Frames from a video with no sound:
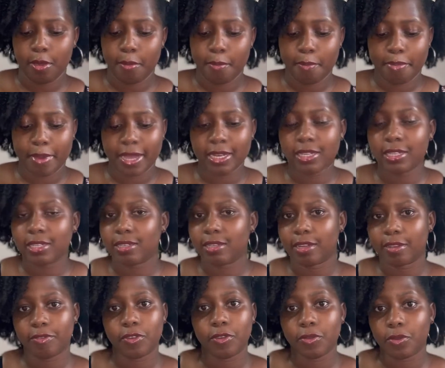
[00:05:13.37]
But
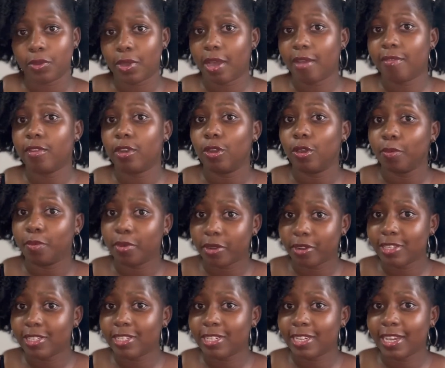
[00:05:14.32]
if you have low
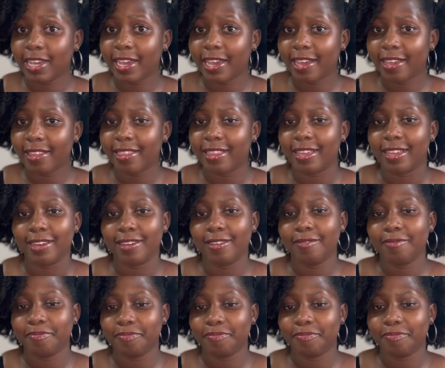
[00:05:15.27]
porosity hair, then